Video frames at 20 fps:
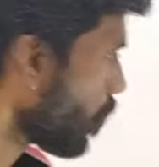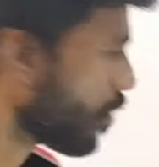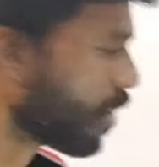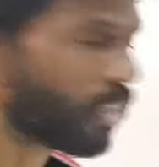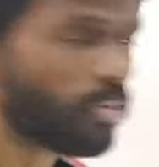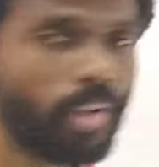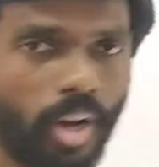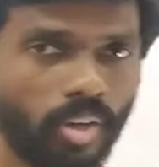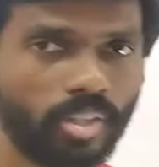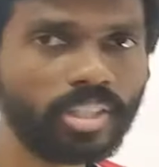
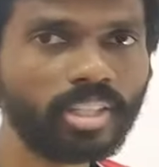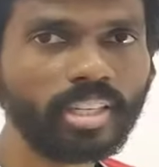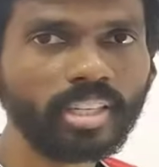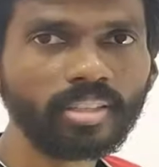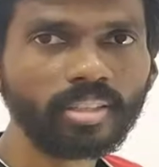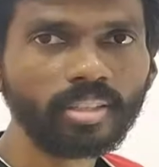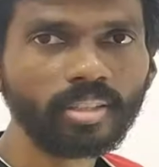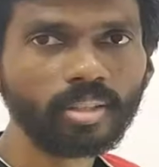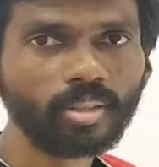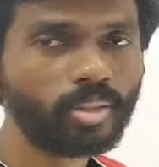
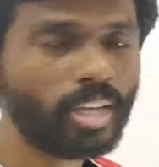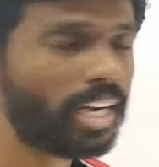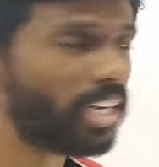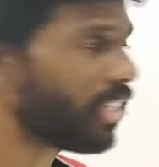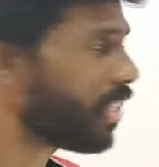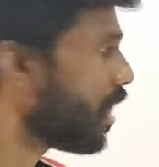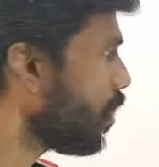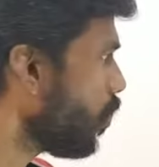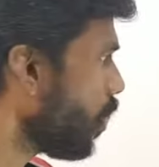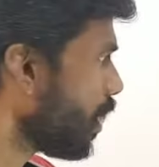velocity, so that
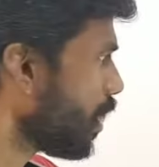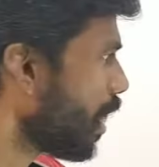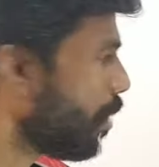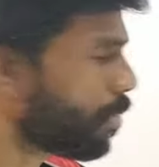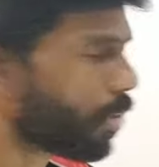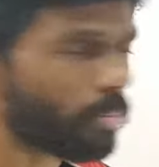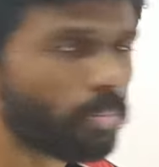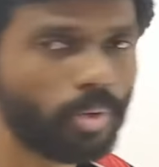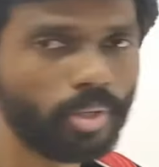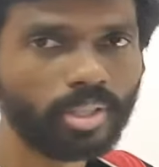is inversely
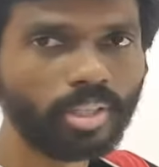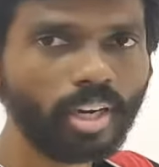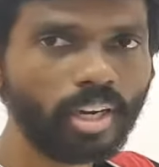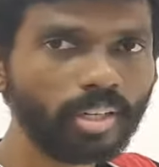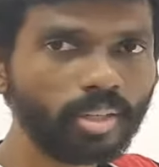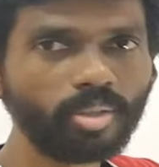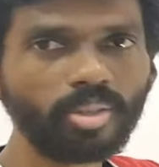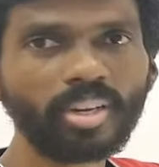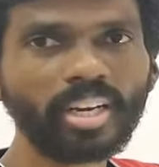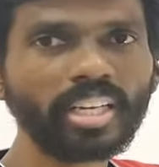proportional
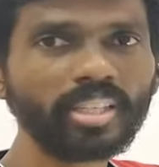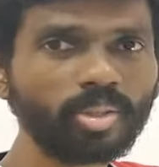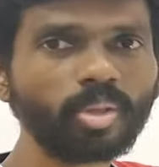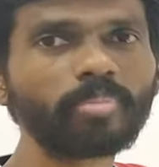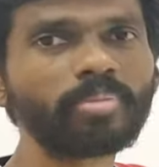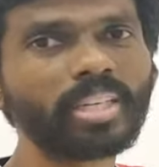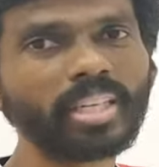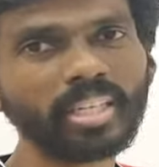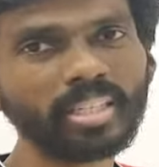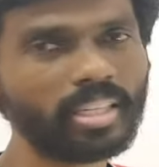to the ratio
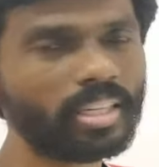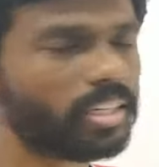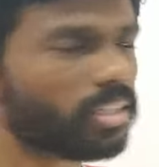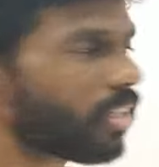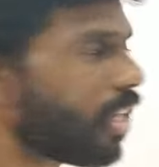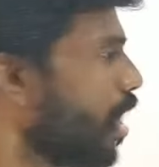of the distance.